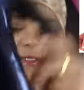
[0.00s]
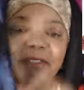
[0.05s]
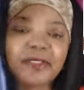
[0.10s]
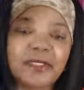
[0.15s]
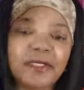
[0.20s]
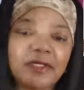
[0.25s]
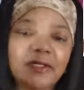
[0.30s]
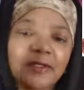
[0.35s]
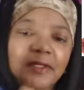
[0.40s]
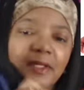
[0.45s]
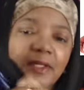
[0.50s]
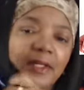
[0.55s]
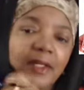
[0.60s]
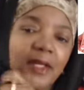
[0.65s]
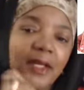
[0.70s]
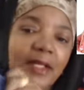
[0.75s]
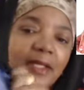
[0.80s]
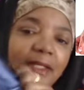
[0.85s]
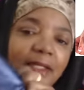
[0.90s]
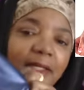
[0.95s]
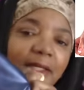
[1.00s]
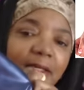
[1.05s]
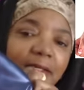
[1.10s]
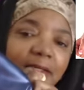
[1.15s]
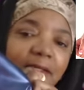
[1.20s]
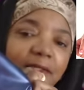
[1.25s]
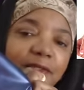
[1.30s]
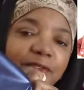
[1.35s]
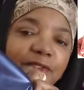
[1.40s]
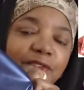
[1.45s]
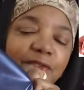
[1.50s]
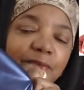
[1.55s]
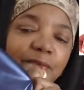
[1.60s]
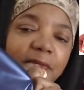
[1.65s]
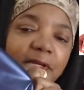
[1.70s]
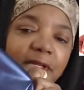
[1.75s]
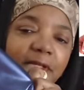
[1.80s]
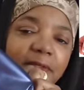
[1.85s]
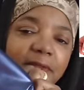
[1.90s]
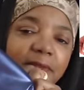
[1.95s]
that allow you to
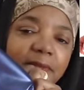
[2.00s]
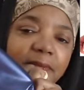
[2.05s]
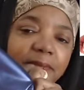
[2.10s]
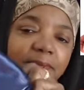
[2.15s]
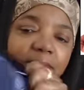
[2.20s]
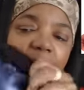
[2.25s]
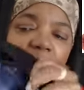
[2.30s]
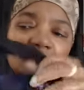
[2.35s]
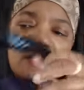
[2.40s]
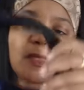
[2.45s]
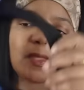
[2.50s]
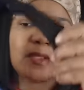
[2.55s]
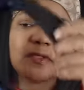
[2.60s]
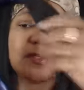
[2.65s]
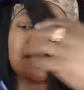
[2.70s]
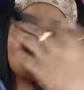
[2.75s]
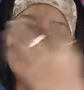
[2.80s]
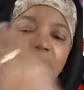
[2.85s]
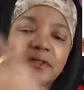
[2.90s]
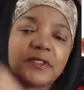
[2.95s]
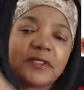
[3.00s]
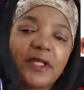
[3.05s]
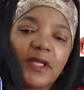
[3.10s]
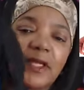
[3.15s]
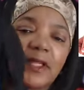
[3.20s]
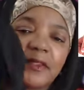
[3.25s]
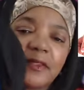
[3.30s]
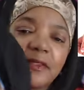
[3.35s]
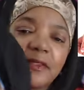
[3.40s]
sweat. So it's got